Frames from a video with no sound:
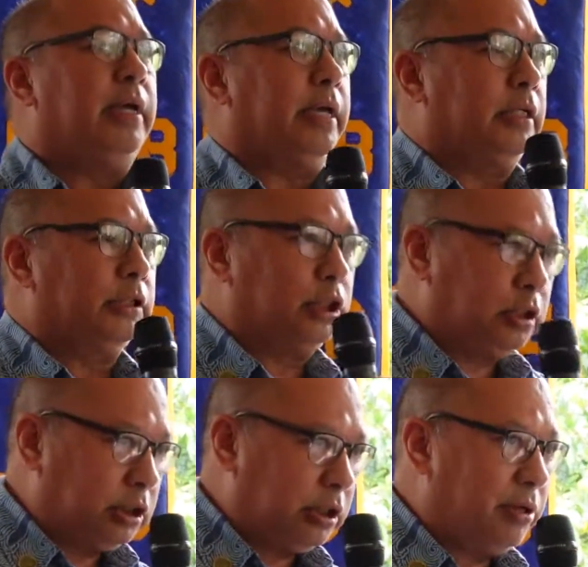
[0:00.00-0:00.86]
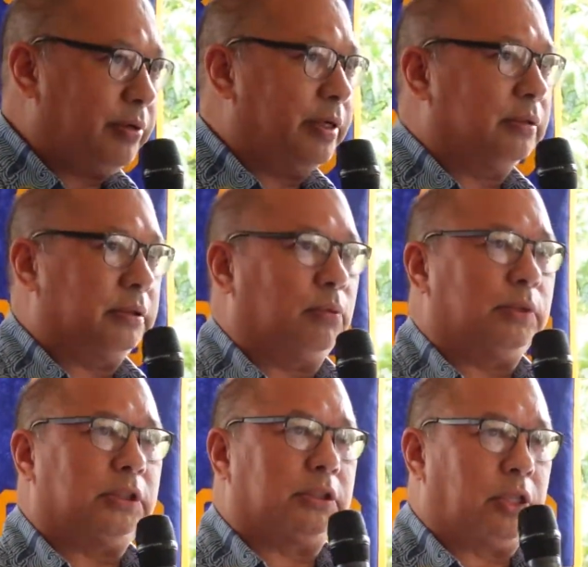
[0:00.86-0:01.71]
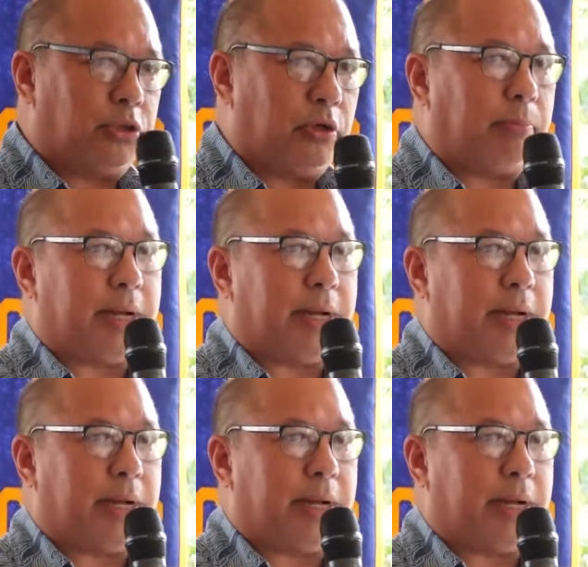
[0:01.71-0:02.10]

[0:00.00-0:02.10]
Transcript: and the judiciary also, which is the third